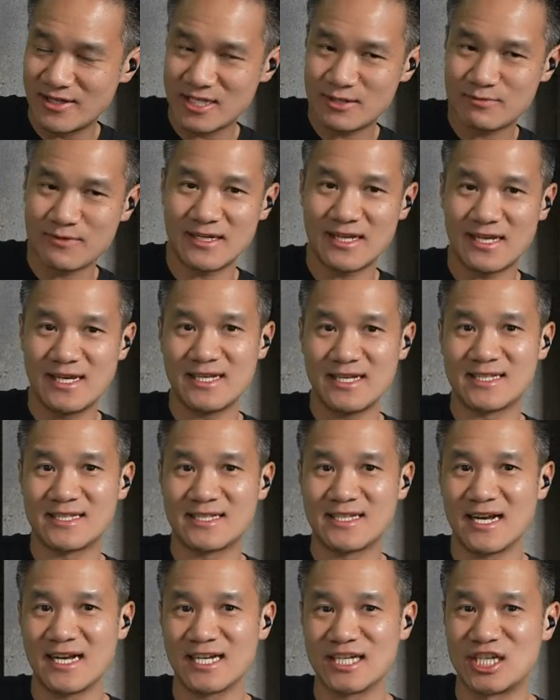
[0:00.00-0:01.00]
This one is
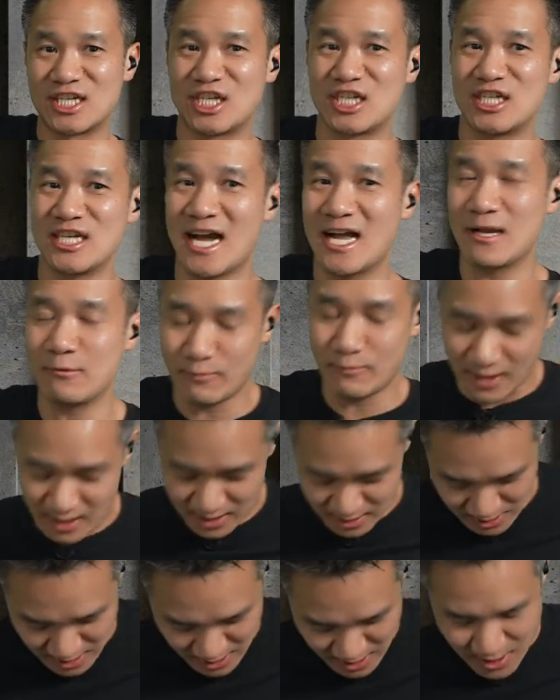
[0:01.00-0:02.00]
the
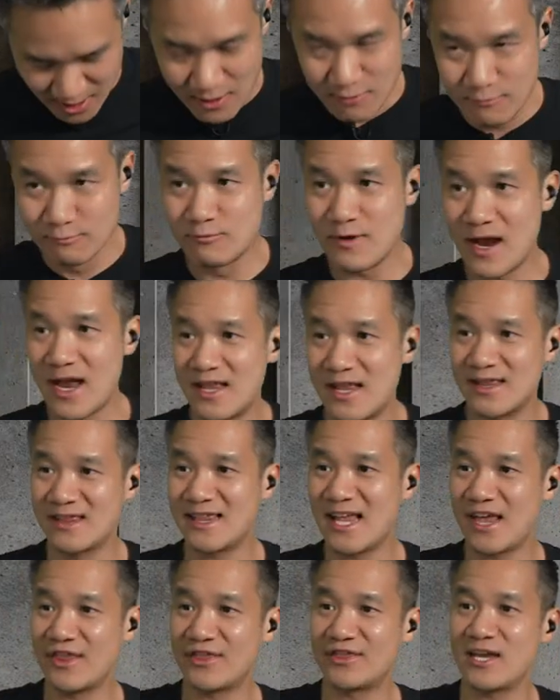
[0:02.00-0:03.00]
Shinewell Red
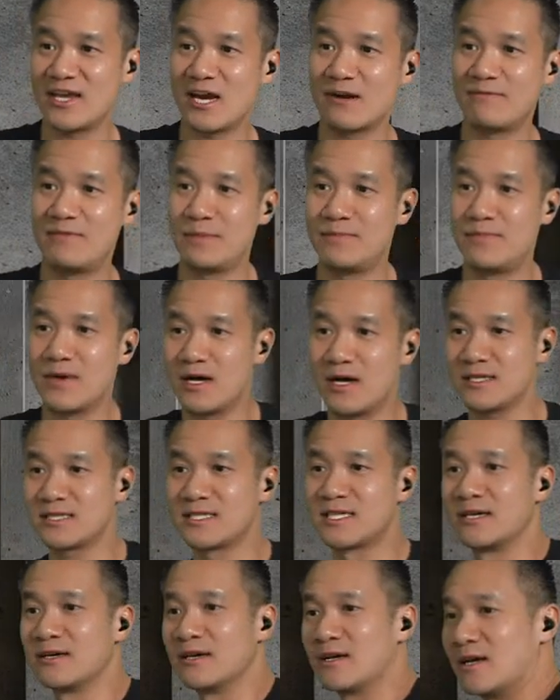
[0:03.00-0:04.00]
Light Therapy
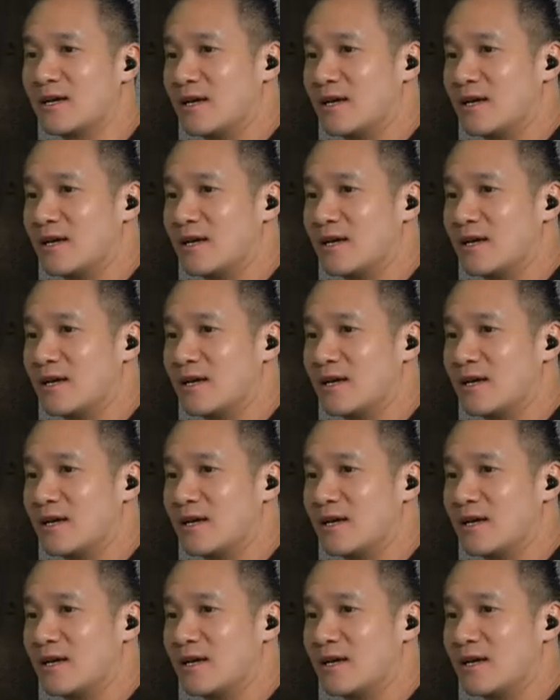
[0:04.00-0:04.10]
Belt.